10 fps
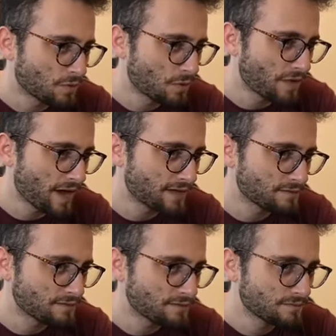Or that.
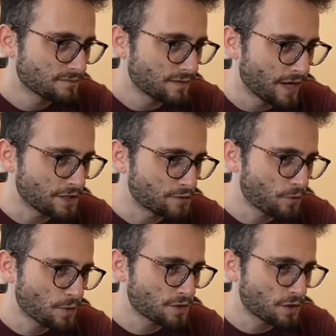h
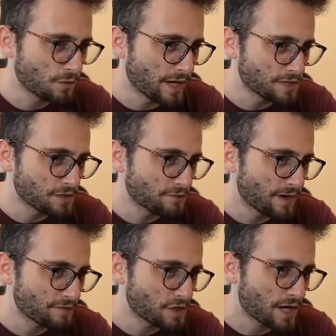four to go knight g
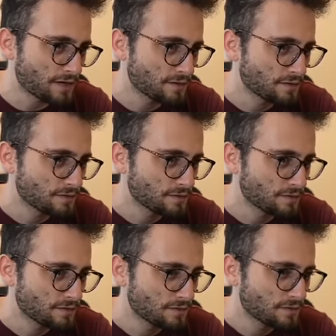five check.
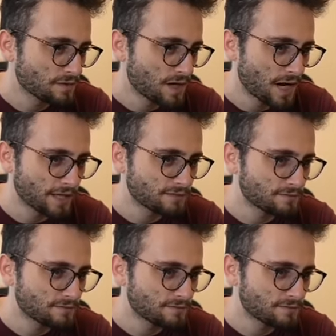I...